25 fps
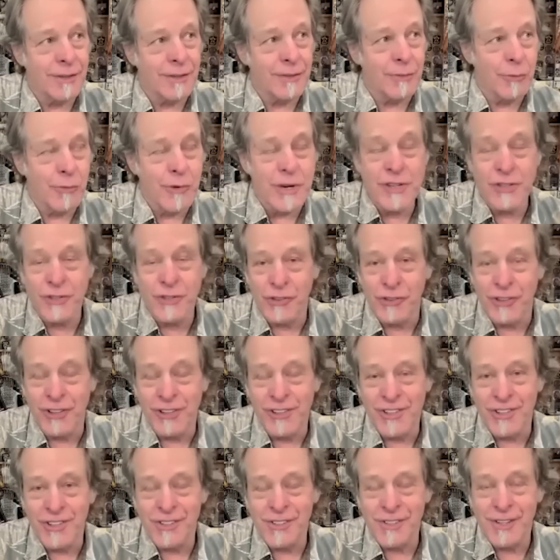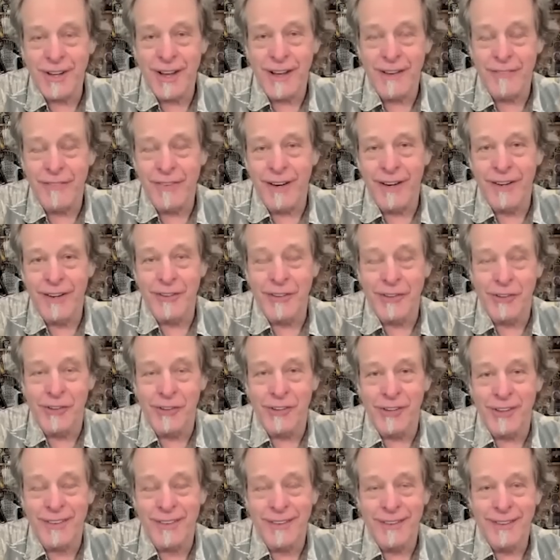researchers have
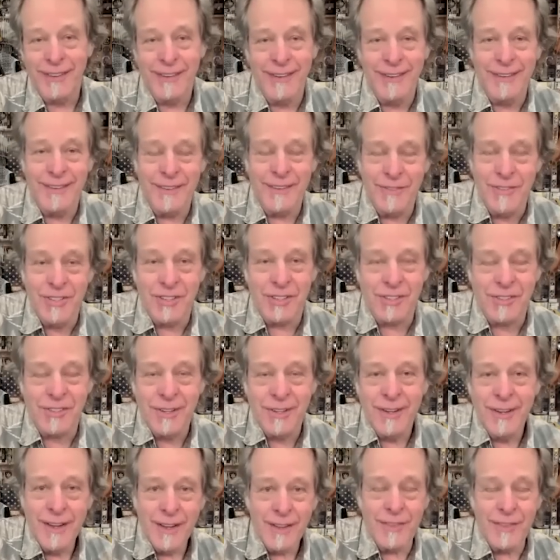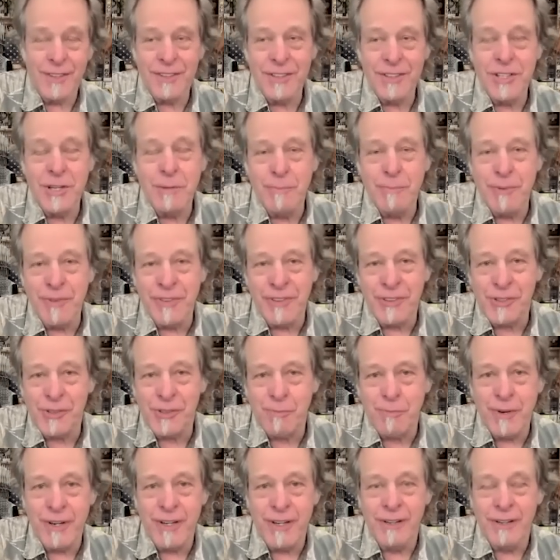unearthed just the tip of the
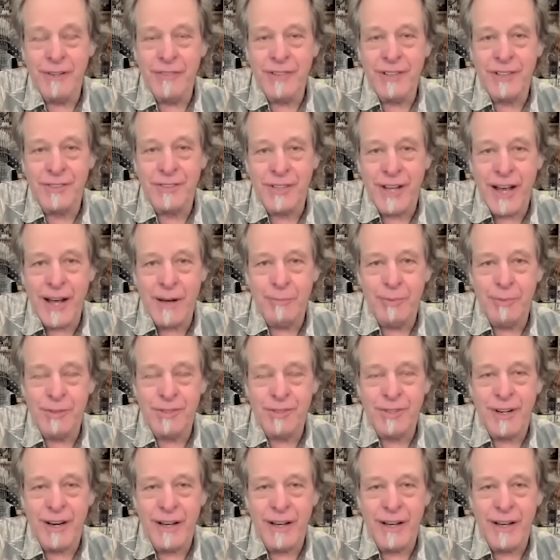spear of examples and